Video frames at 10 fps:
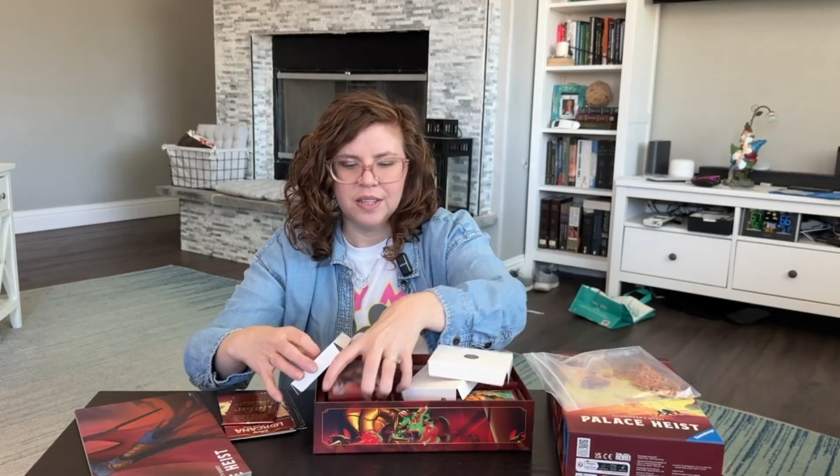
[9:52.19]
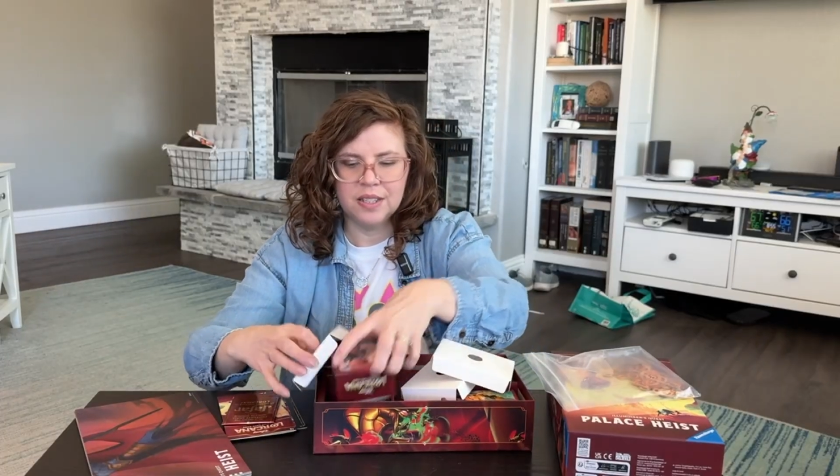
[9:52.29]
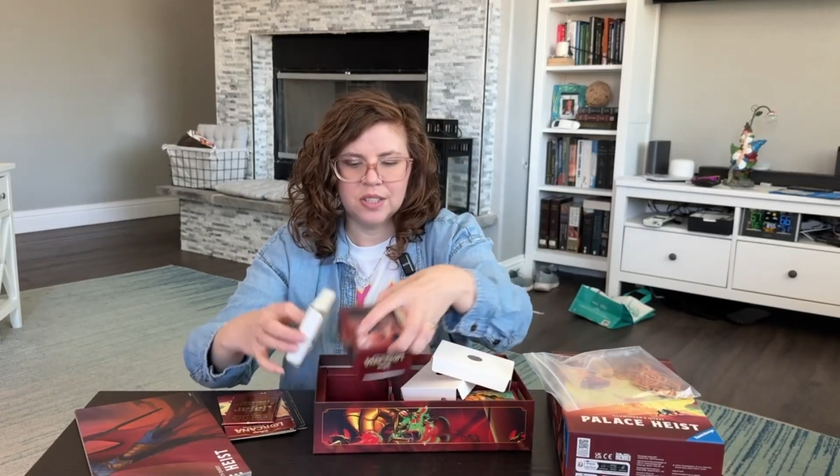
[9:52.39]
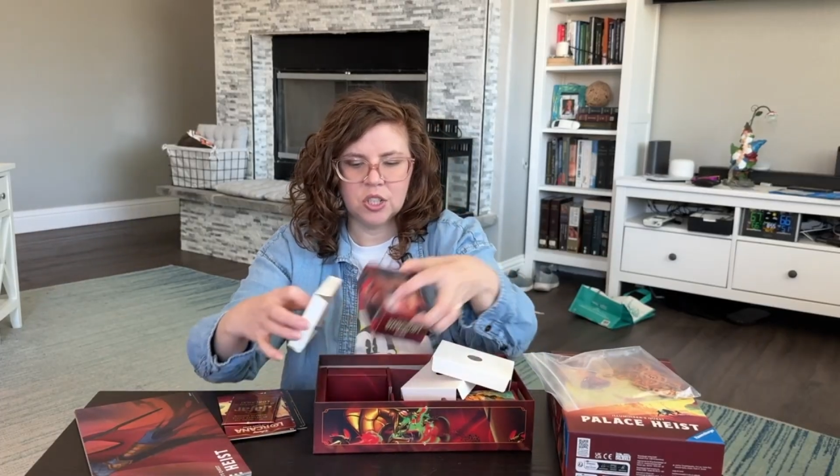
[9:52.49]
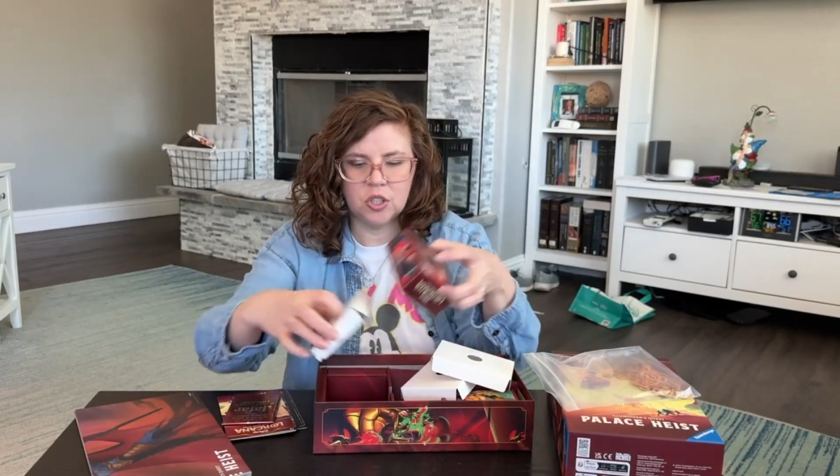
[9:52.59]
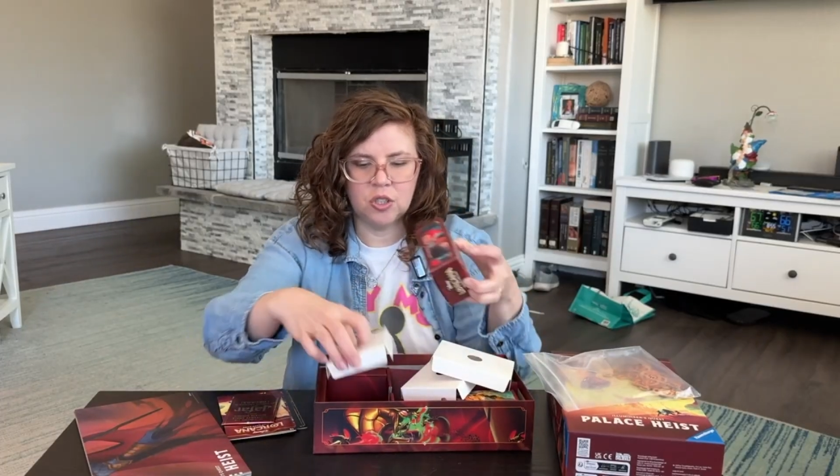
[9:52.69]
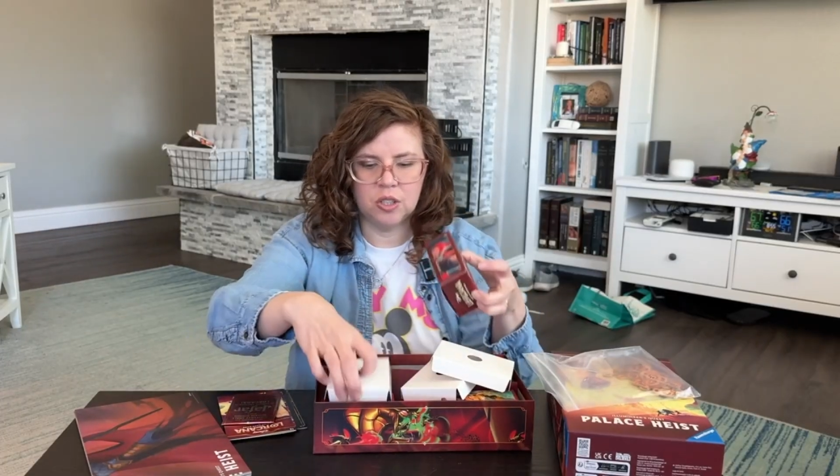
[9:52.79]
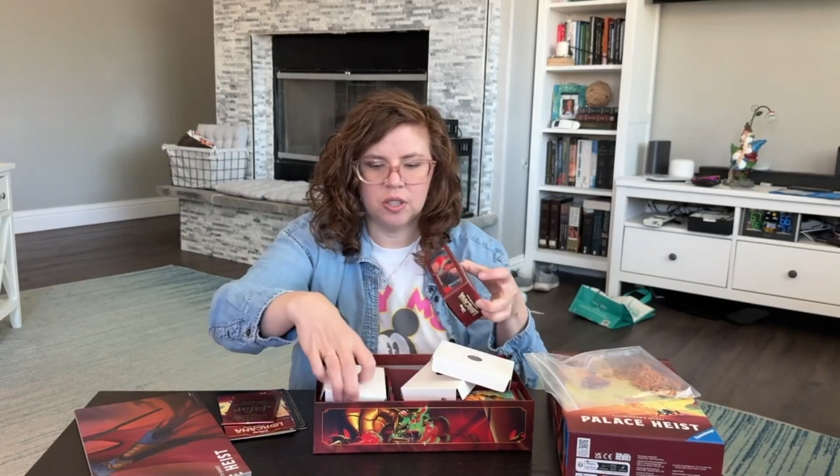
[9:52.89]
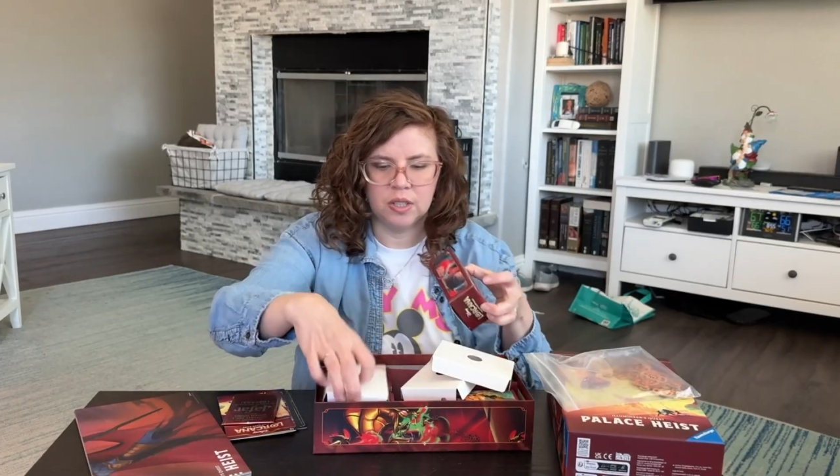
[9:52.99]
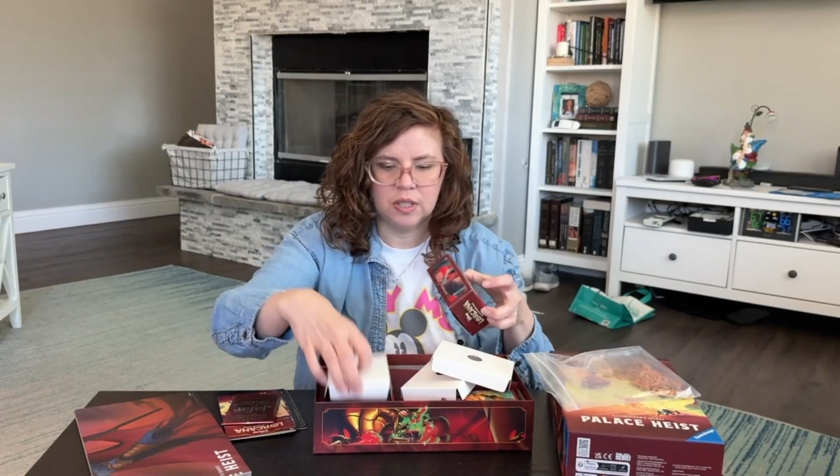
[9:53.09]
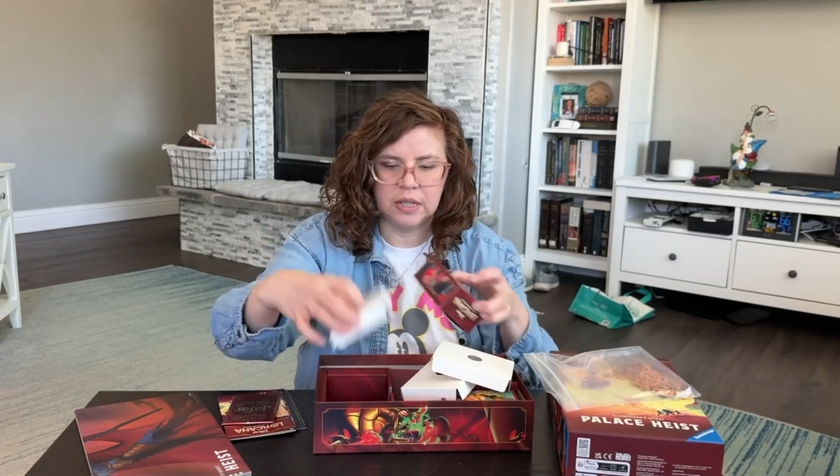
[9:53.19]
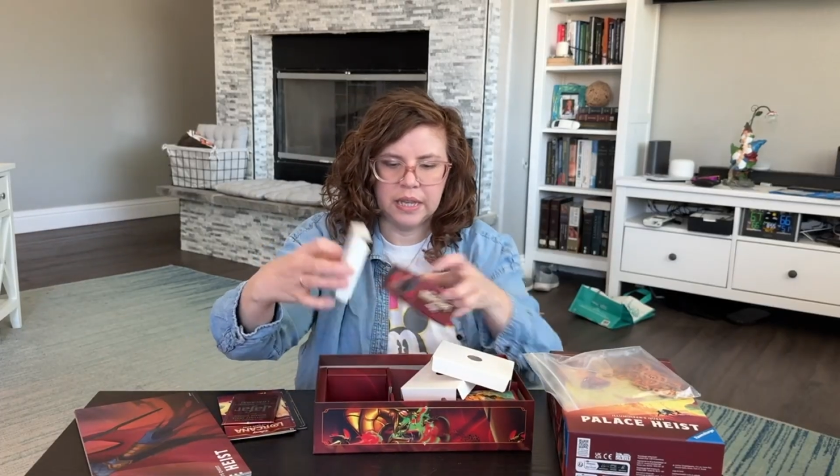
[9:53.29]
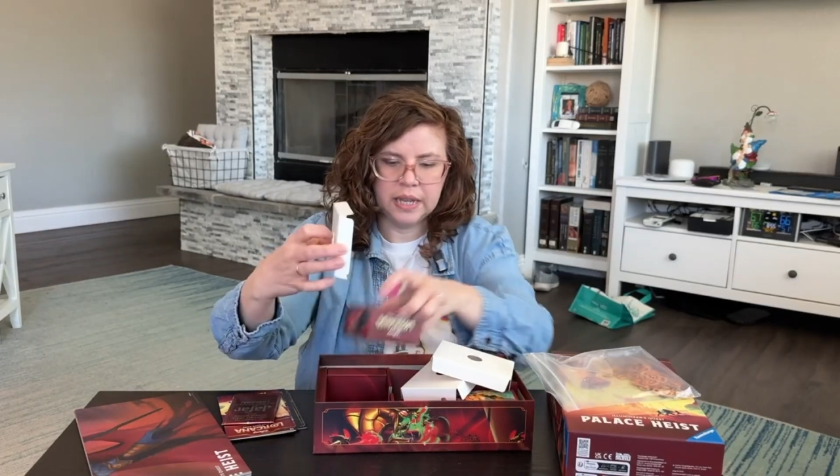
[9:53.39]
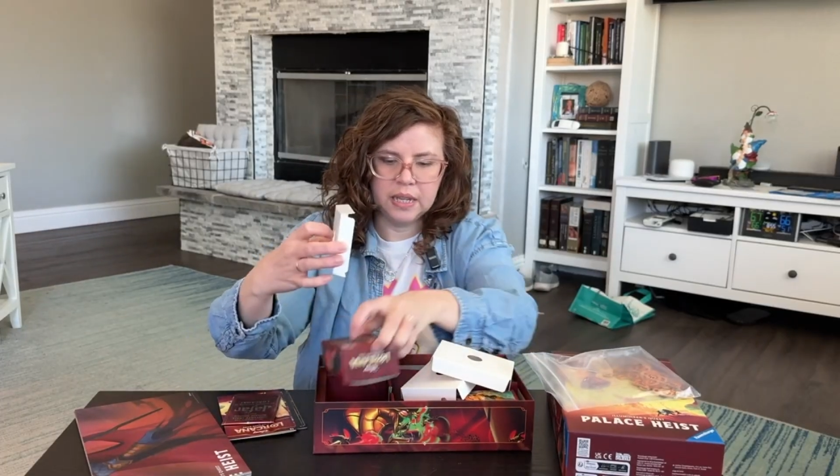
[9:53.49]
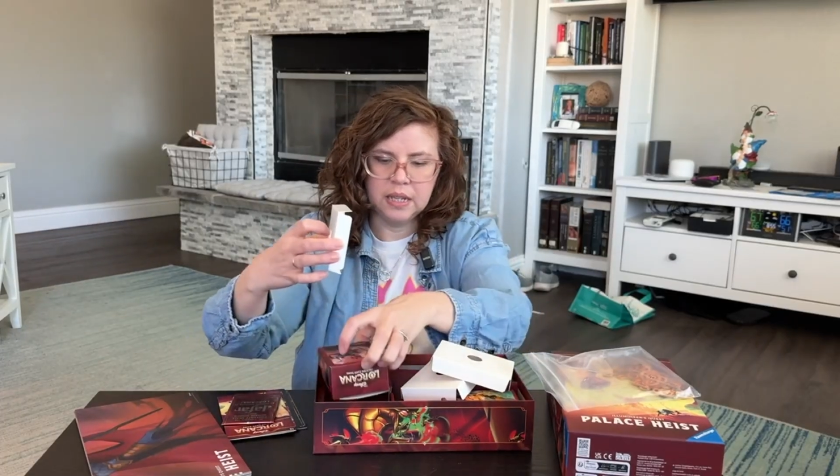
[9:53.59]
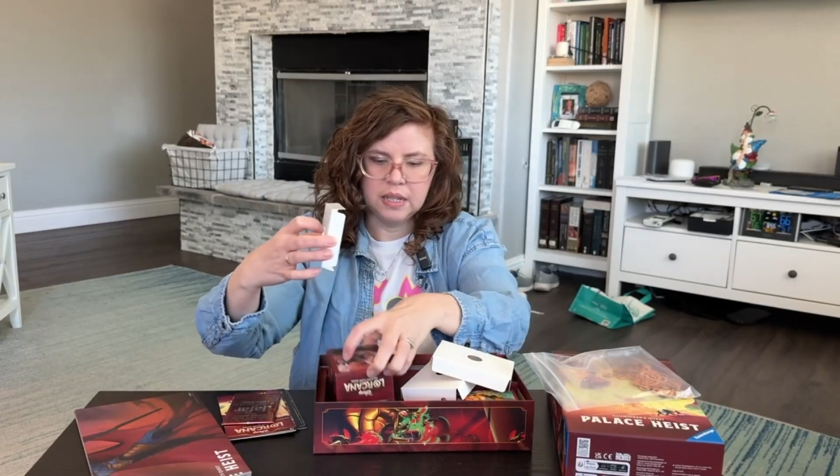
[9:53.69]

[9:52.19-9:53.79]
little like